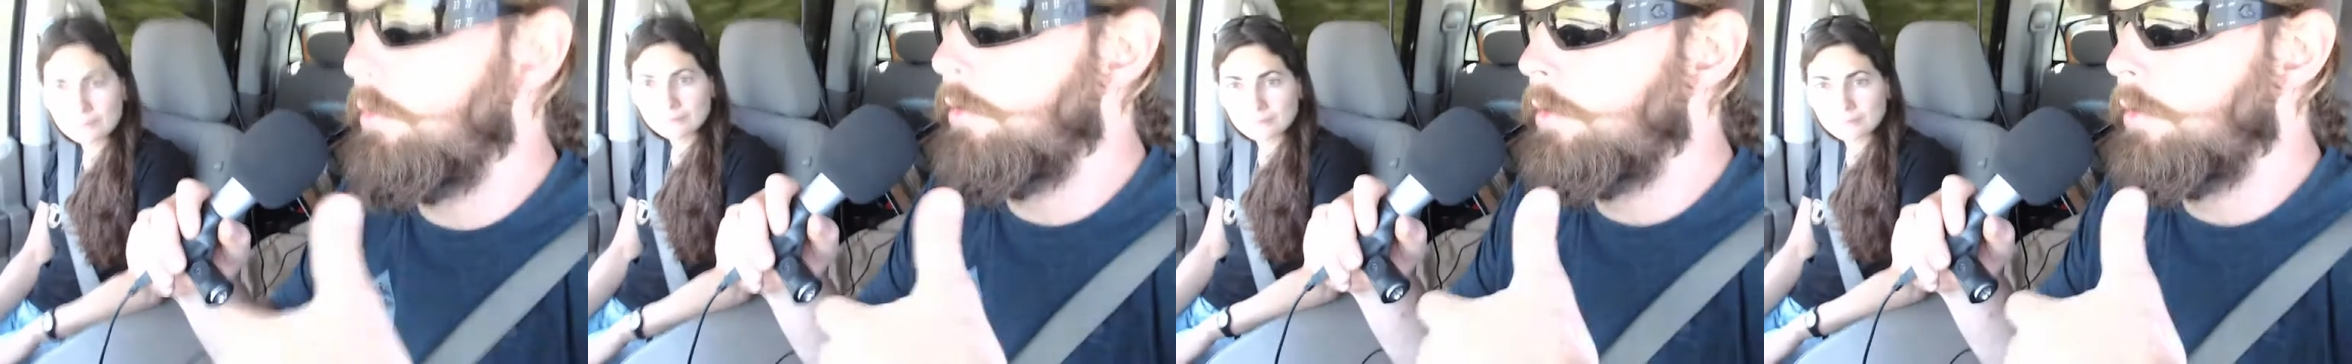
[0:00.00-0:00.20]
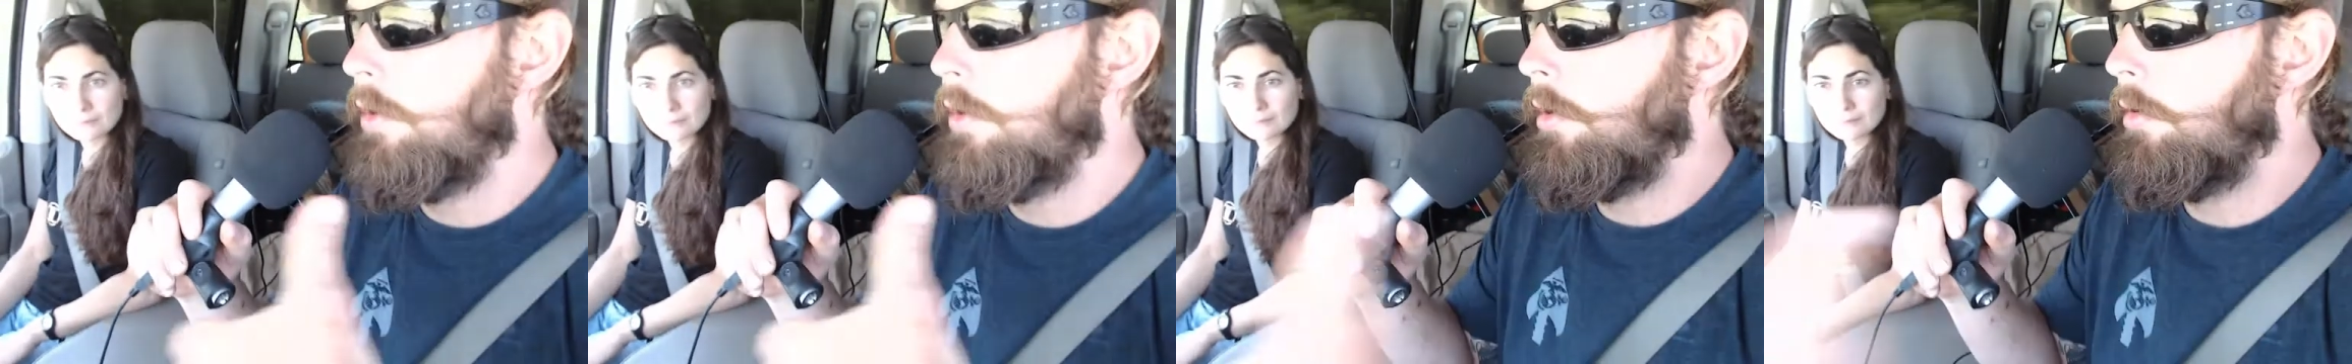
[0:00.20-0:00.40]

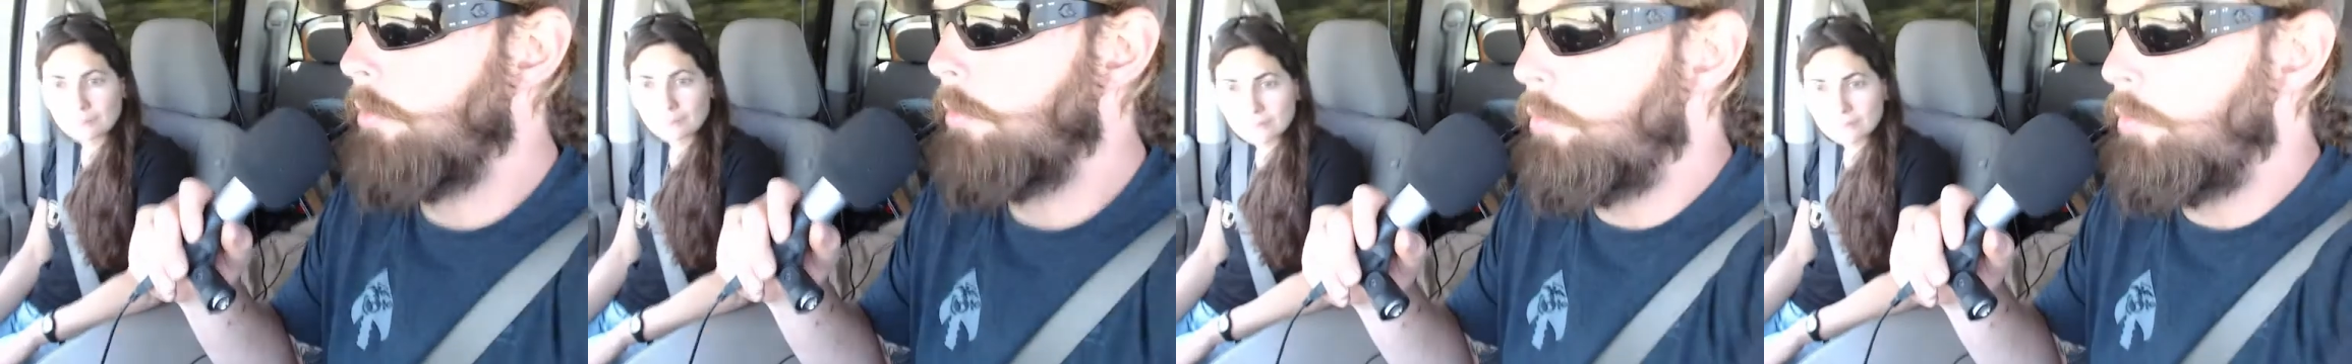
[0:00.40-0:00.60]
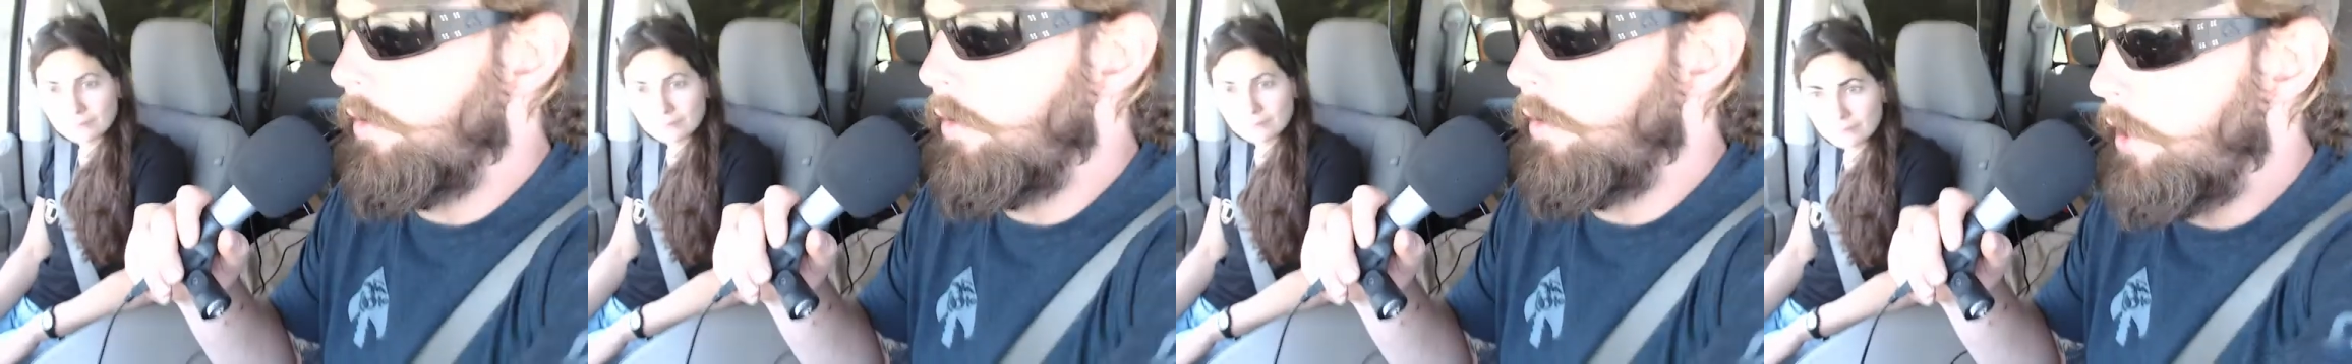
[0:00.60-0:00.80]

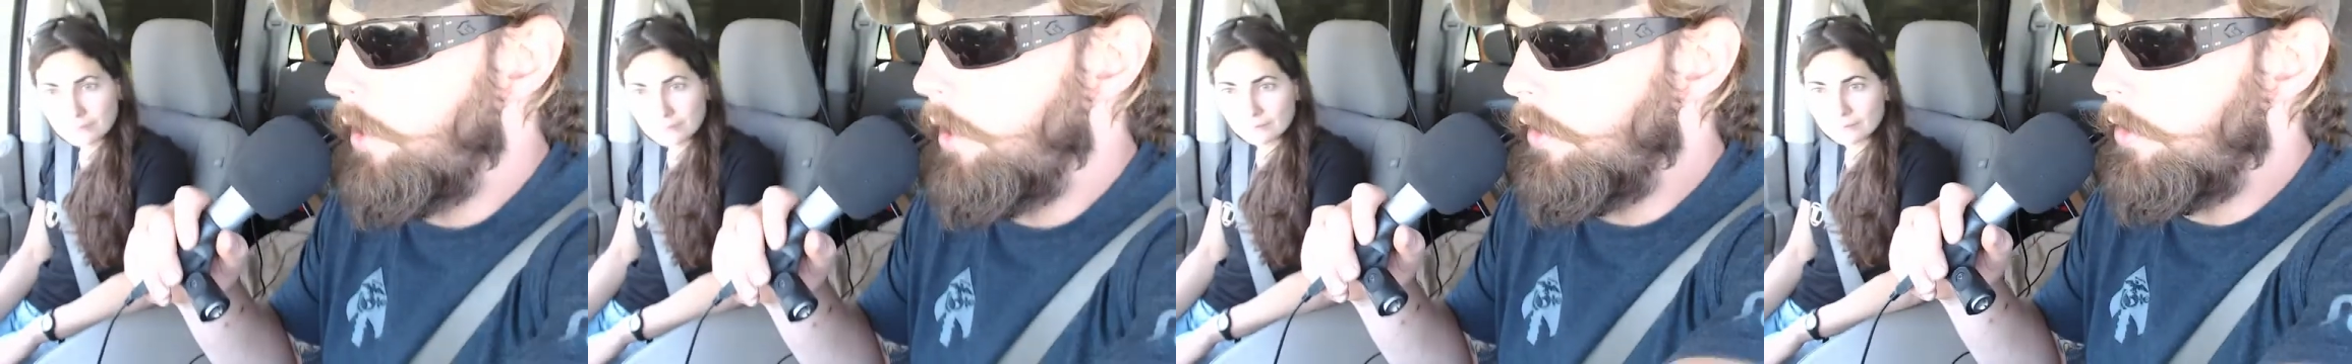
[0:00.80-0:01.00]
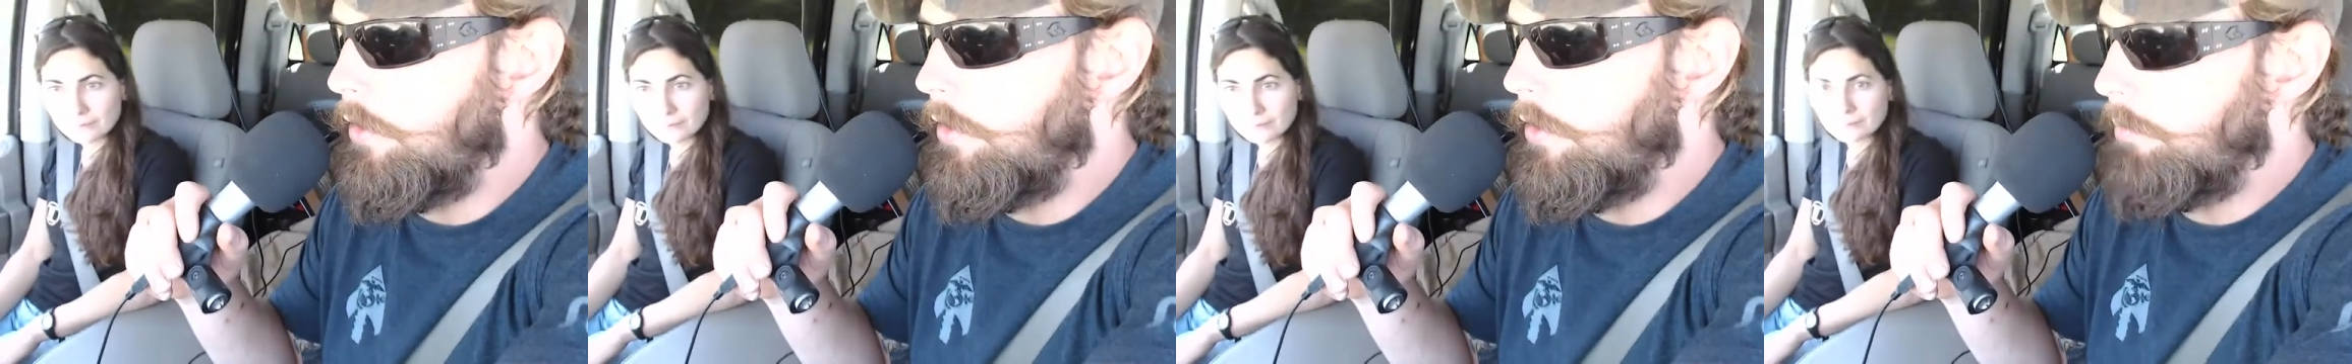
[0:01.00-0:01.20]
breathe
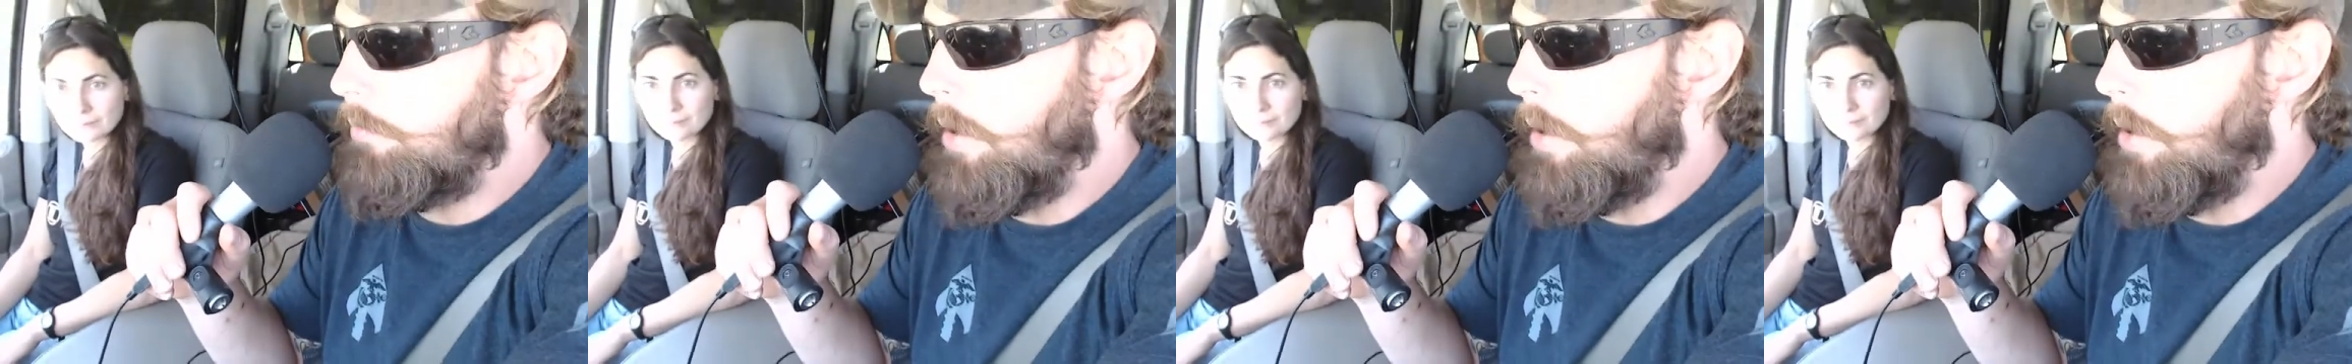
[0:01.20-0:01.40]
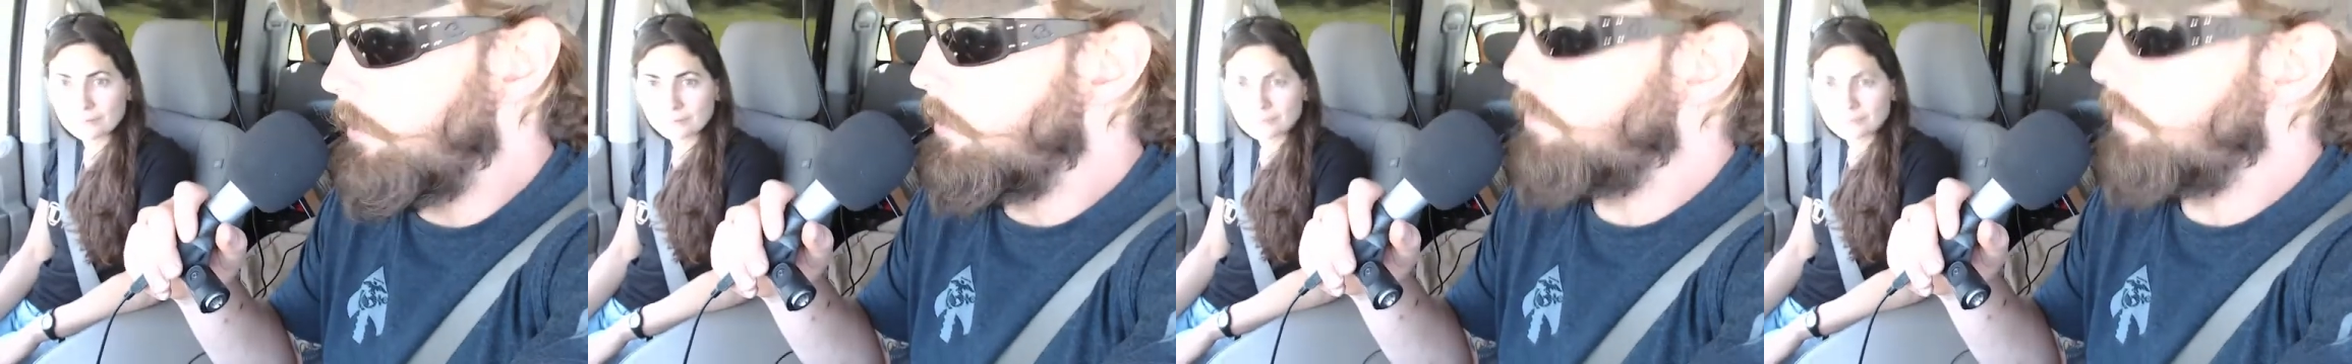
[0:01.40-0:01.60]

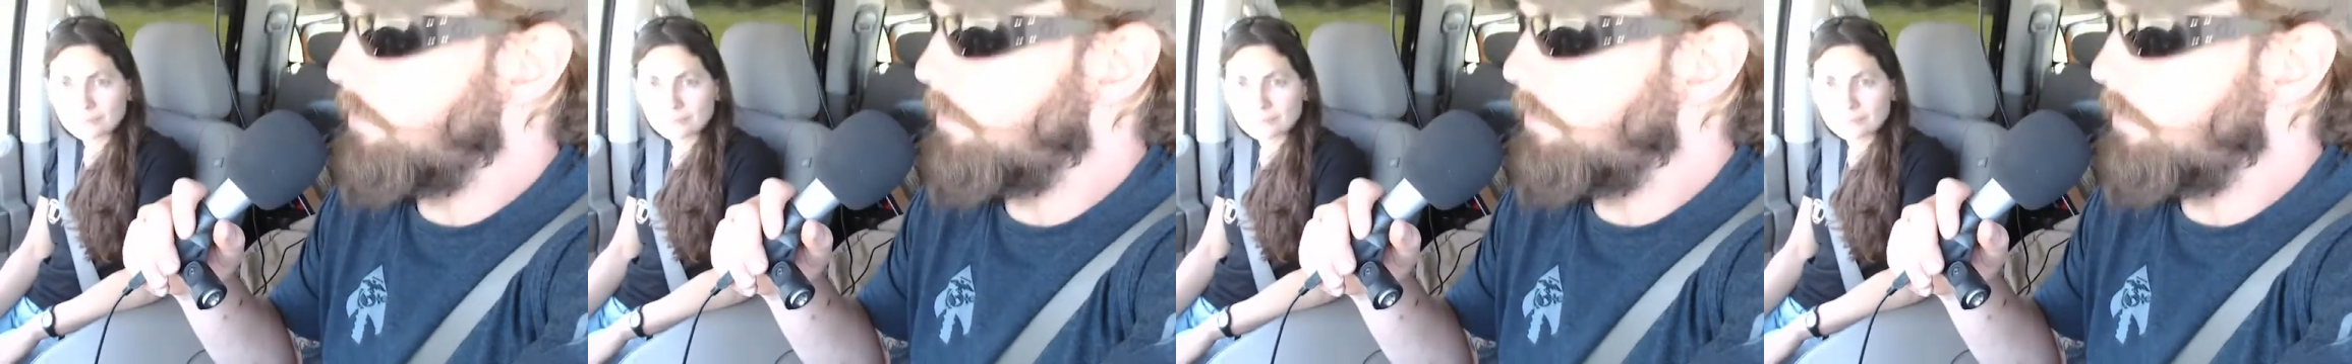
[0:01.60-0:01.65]
positivity